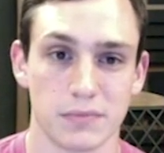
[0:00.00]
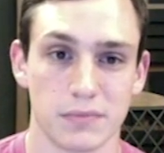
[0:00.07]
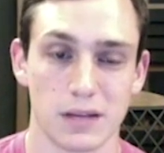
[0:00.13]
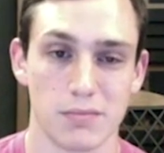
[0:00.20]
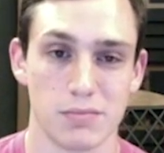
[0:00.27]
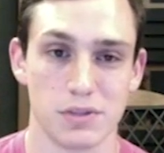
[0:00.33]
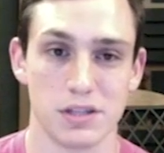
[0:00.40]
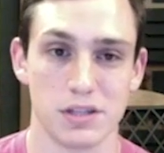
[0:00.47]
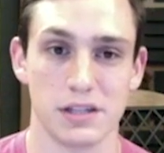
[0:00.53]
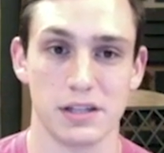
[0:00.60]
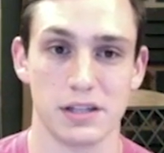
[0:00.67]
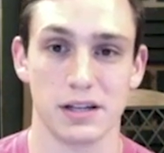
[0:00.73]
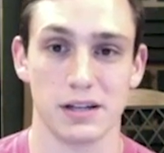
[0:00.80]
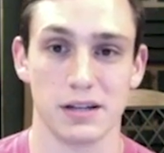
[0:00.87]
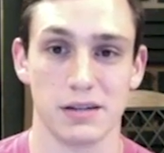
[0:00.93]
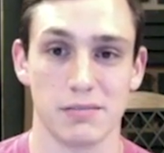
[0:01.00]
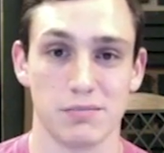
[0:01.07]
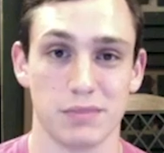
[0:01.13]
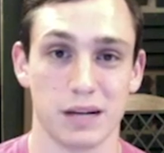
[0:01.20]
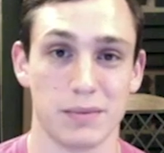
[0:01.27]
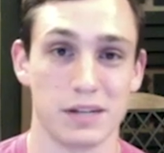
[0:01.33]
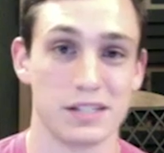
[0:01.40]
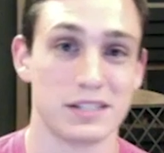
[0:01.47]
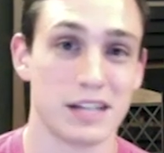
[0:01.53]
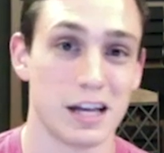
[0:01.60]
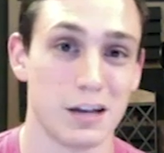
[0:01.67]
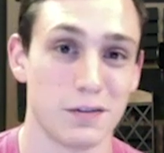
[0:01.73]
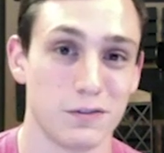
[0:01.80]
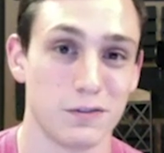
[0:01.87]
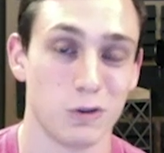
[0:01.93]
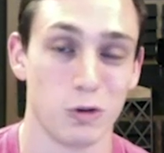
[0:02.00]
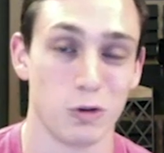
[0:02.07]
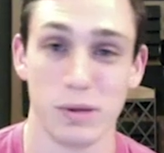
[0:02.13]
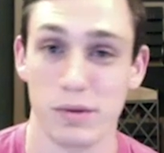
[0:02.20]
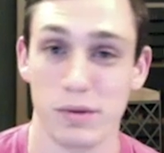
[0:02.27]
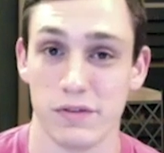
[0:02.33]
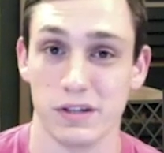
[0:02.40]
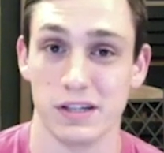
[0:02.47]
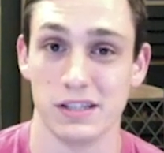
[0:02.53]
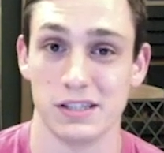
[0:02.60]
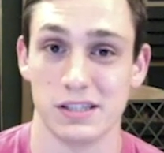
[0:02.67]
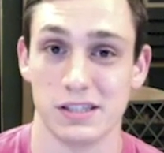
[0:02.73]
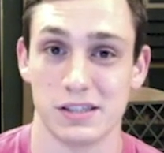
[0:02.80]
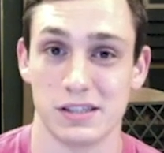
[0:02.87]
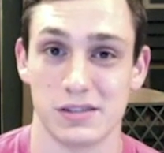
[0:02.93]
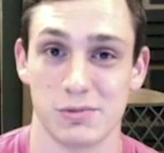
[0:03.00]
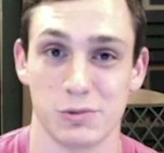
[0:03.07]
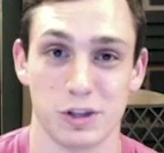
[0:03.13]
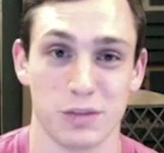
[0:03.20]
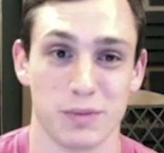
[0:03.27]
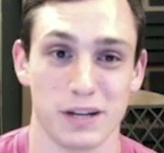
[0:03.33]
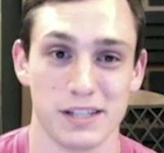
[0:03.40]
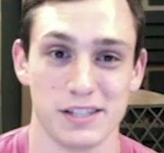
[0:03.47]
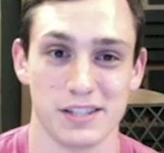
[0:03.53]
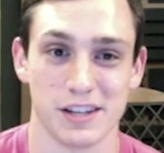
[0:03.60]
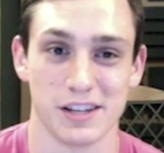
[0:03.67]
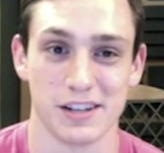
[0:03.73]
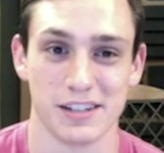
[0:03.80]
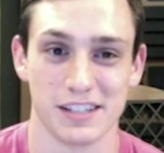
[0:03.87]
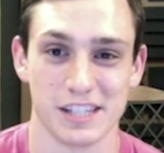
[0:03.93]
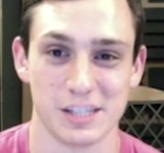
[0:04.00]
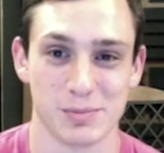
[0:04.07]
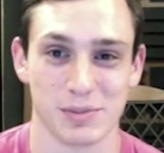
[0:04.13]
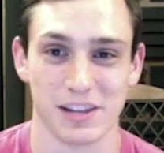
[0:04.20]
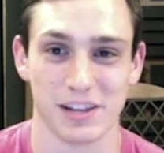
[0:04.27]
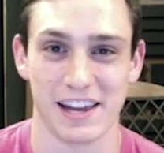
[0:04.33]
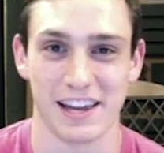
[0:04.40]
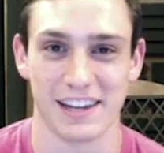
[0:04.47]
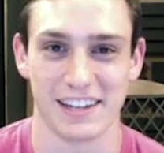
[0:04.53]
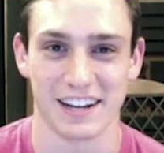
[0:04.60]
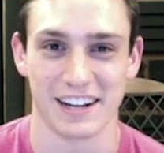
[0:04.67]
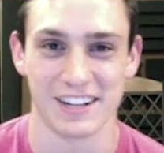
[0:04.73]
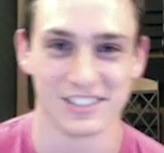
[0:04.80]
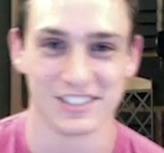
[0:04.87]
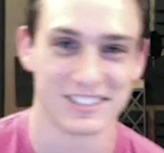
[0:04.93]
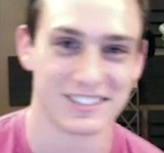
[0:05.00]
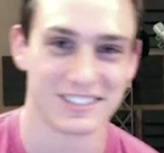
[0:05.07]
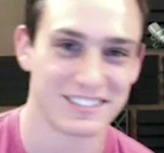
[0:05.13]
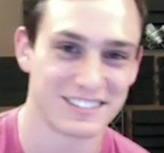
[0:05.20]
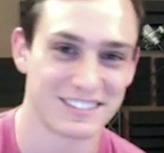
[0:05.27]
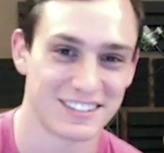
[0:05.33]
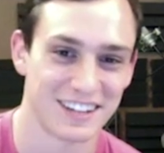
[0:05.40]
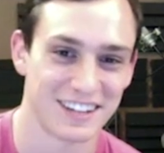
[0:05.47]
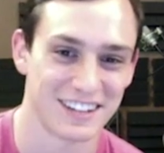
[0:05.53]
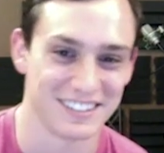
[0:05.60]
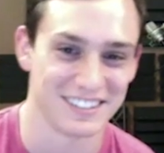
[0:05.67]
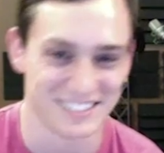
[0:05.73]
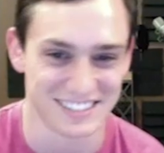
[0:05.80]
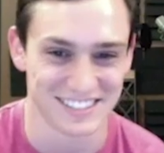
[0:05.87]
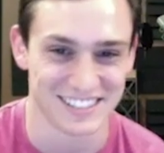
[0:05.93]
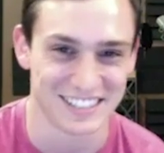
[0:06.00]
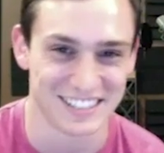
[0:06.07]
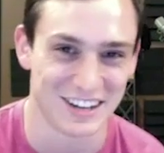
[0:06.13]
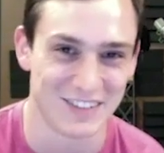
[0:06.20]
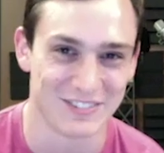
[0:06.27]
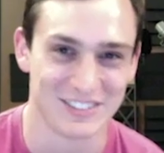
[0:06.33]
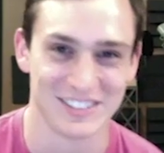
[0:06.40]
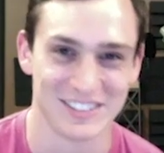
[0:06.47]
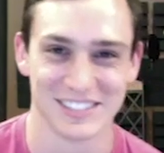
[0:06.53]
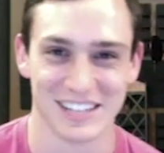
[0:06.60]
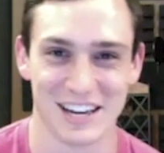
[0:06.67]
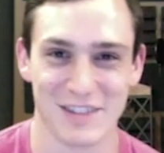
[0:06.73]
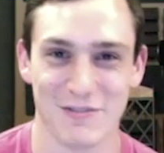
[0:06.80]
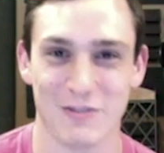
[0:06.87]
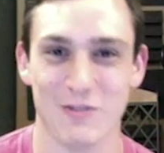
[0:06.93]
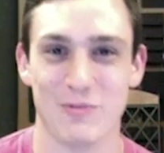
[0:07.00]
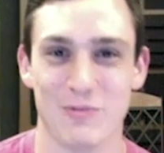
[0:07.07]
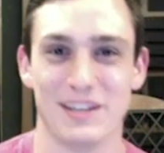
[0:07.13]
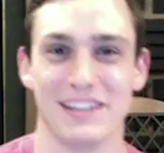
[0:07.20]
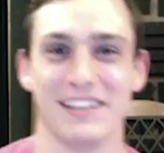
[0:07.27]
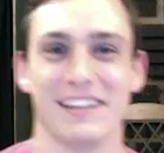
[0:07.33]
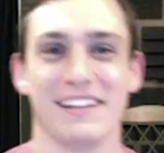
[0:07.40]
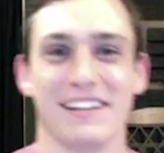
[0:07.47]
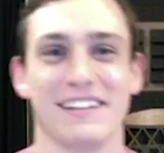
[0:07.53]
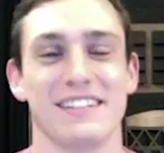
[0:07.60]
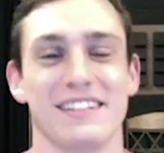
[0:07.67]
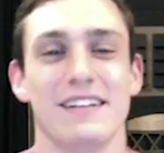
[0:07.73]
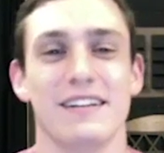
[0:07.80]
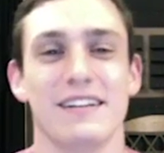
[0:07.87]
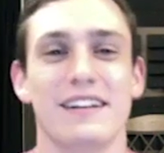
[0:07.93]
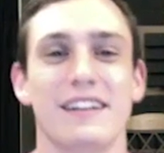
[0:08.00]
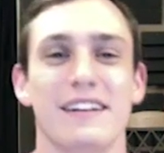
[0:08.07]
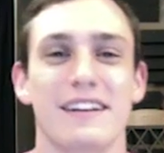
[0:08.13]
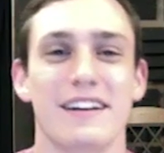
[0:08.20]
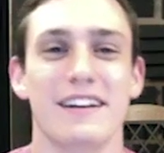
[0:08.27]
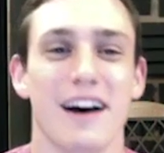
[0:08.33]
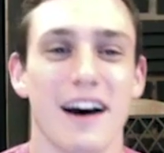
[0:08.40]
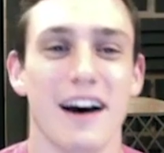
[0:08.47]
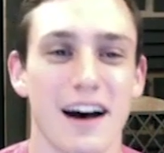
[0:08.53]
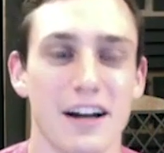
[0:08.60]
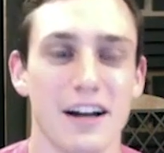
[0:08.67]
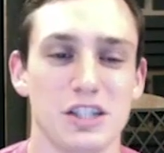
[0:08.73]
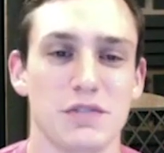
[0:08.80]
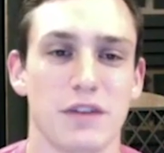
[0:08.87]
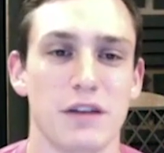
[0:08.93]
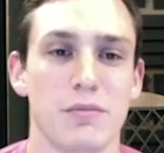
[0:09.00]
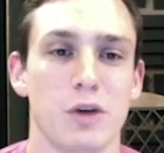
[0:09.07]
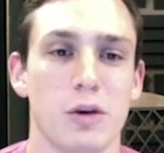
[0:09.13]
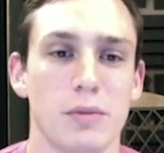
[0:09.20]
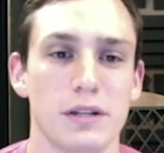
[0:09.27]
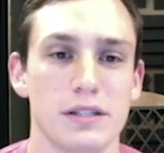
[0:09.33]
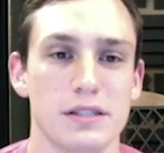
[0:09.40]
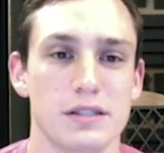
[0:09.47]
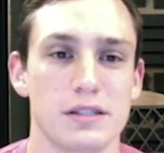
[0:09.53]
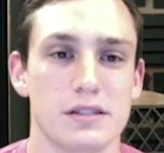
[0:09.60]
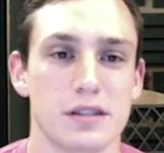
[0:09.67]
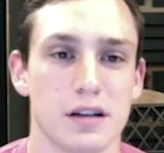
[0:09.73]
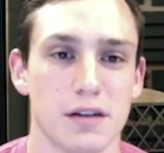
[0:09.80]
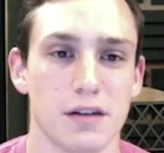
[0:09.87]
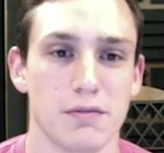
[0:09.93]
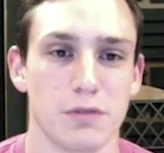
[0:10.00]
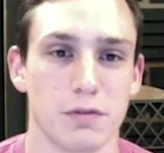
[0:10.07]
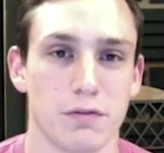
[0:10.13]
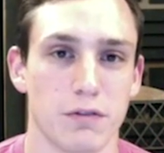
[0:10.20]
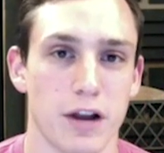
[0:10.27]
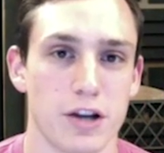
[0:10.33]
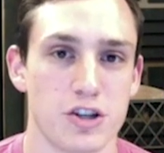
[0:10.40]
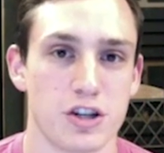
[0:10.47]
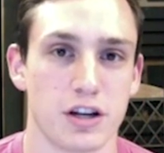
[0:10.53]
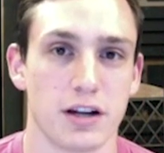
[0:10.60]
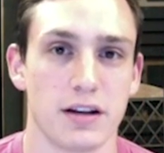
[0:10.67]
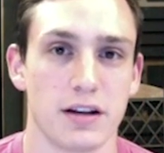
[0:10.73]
be by myself, or maybe even it's with my son, he's playing and I just kind of sneak off to the side for a bit and just find moments of refreshing.